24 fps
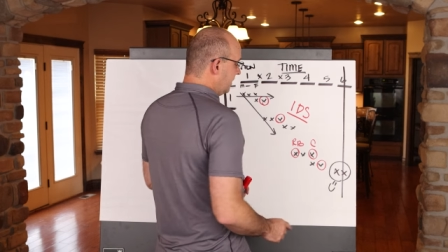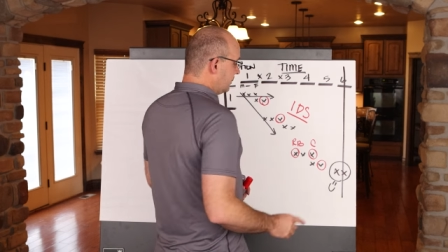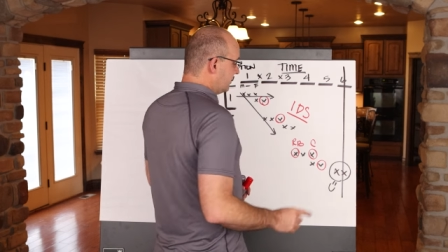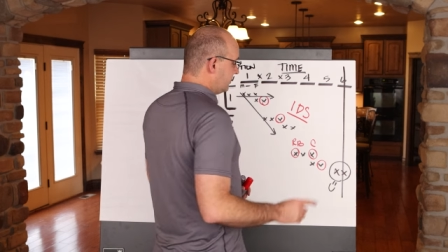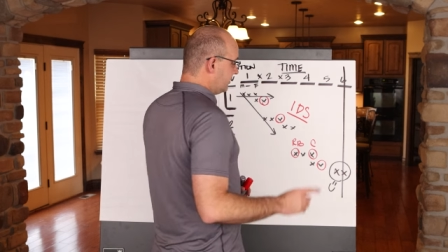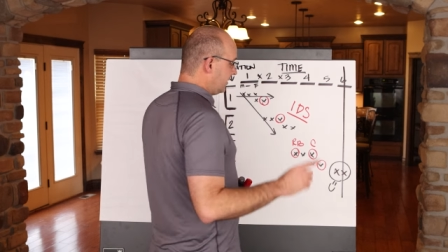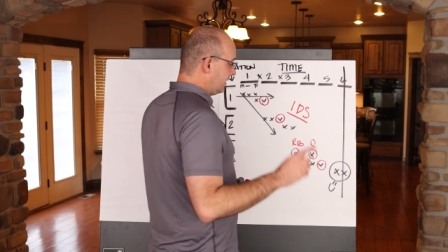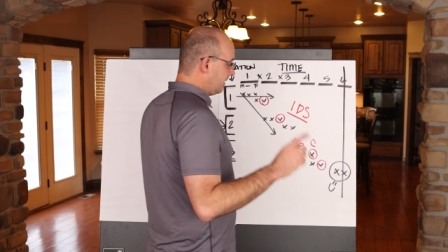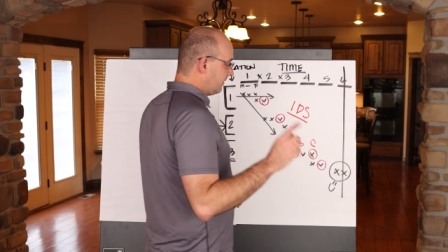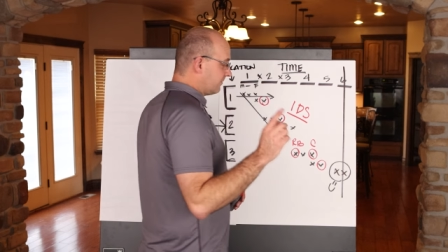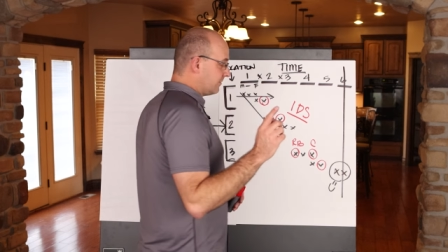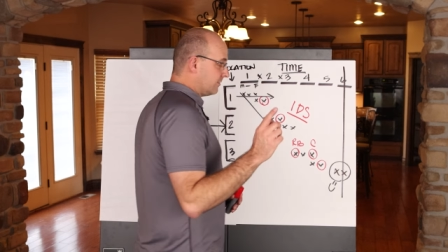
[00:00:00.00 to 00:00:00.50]

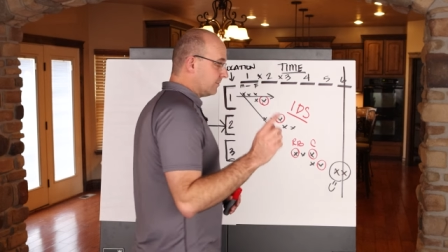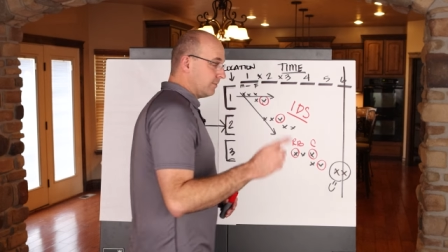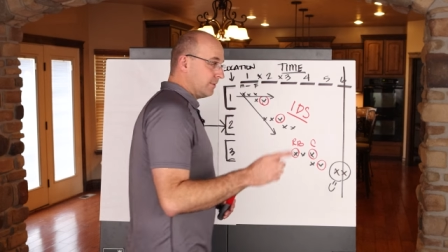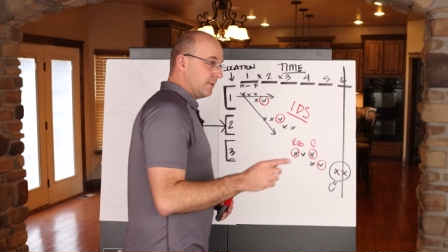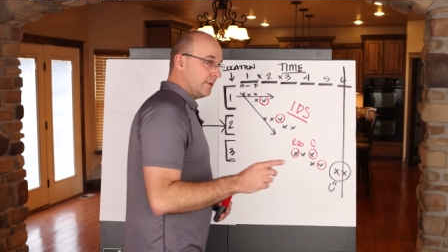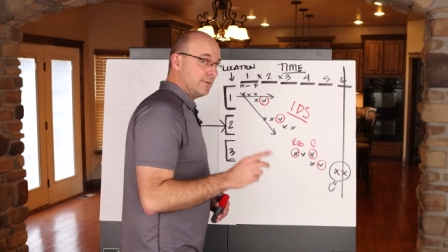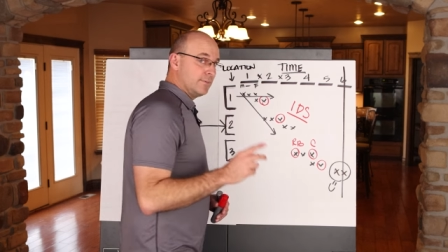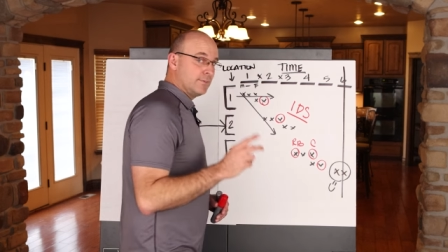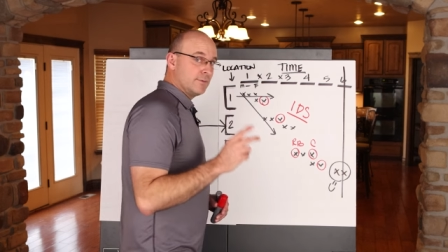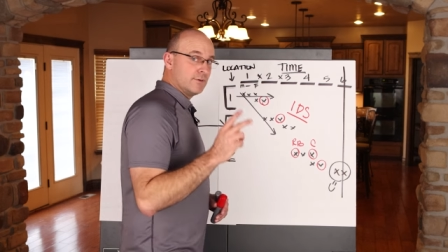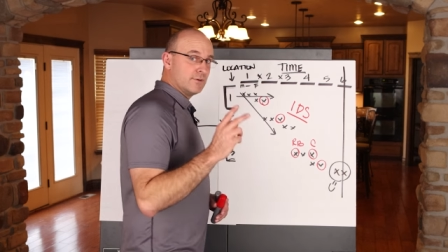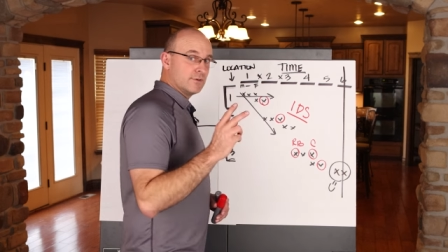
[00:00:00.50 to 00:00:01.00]
Do you have the
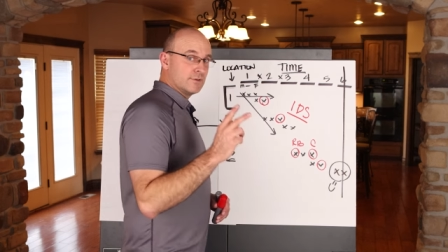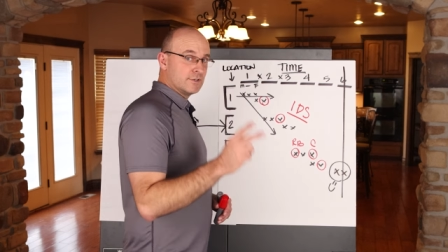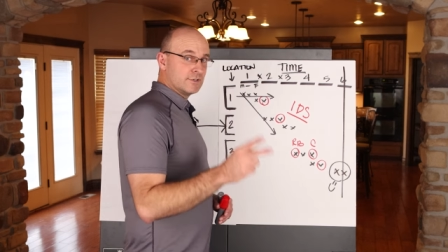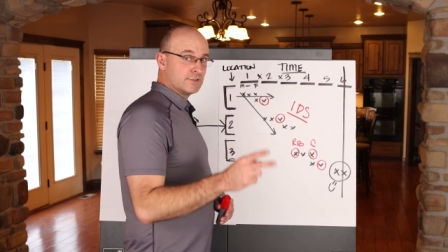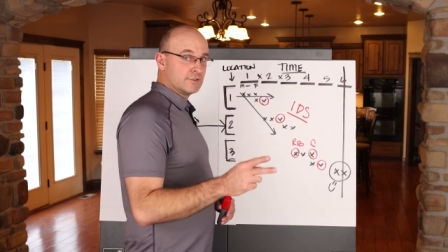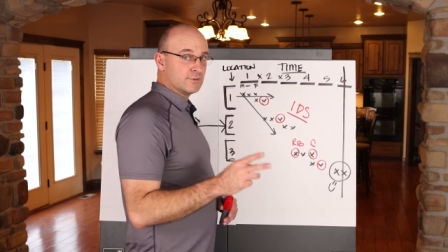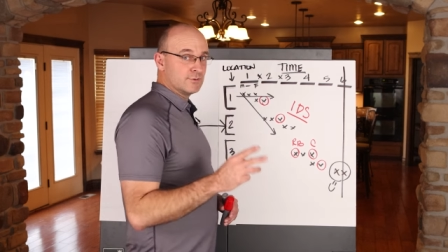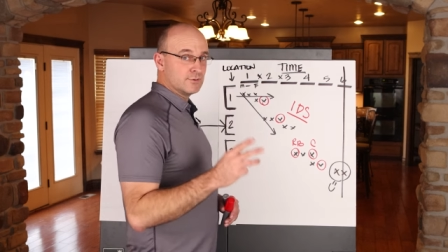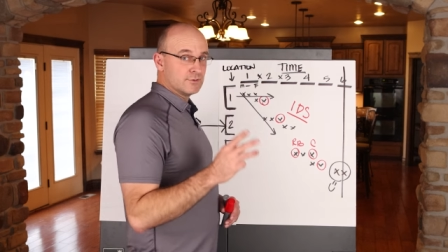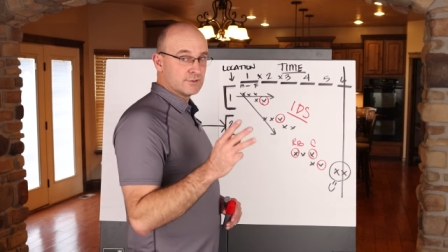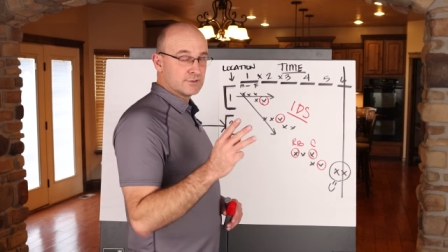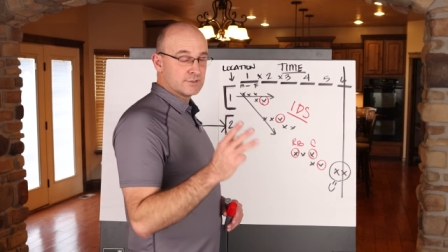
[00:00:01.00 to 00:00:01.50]
people, the
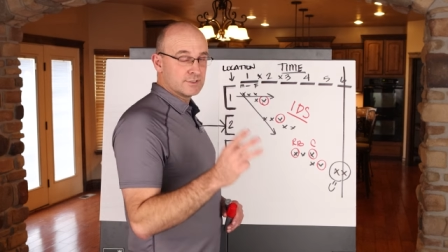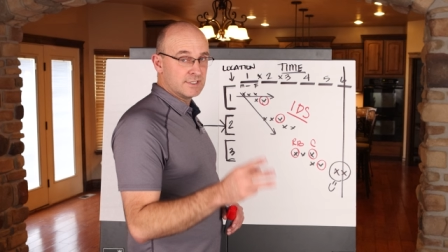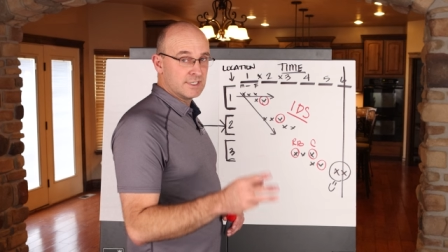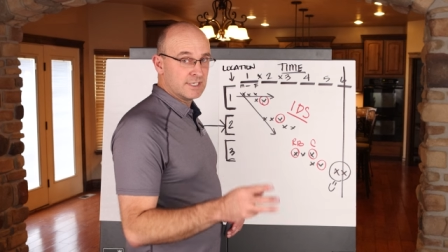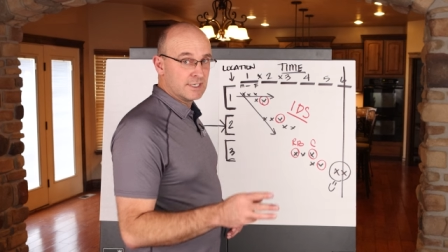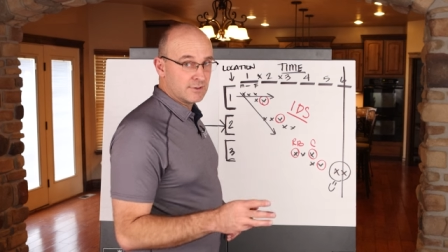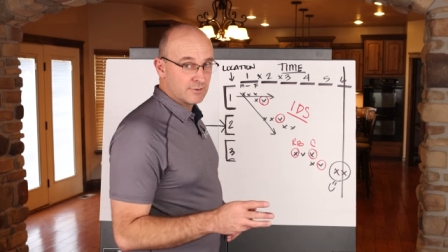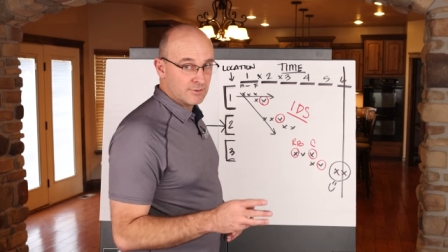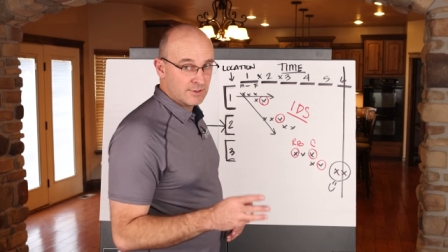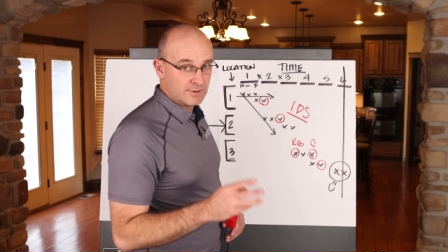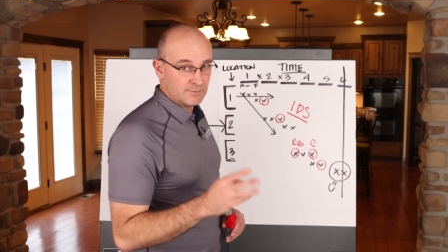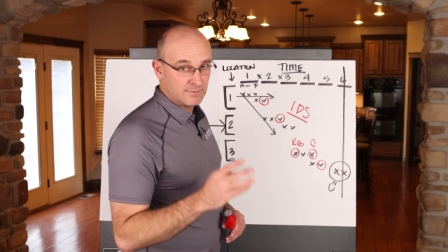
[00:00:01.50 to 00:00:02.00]
tools, the
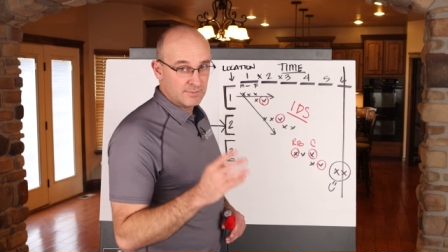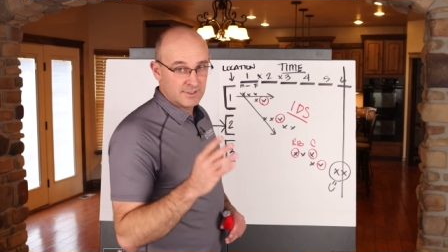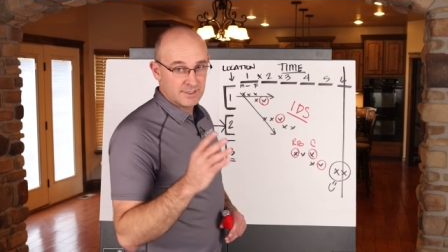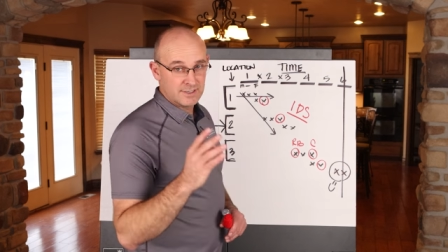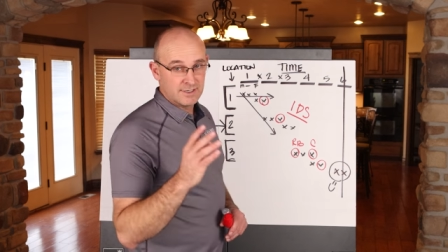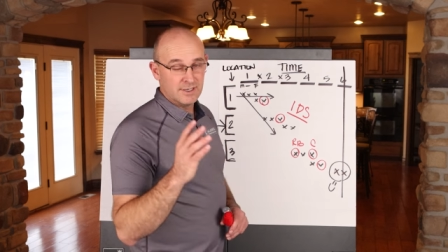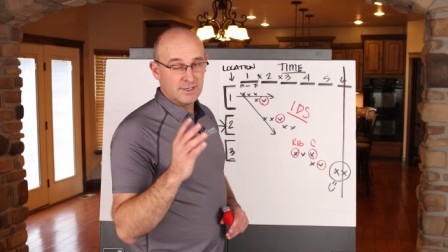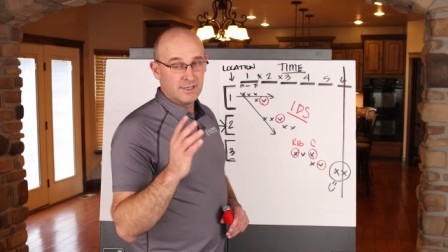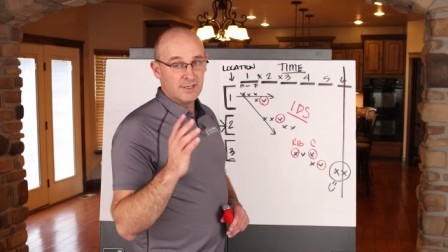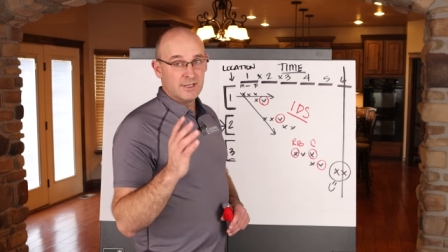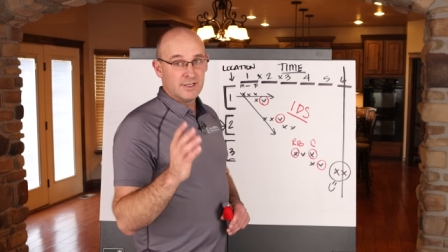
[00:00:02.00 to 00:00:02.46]
equipment,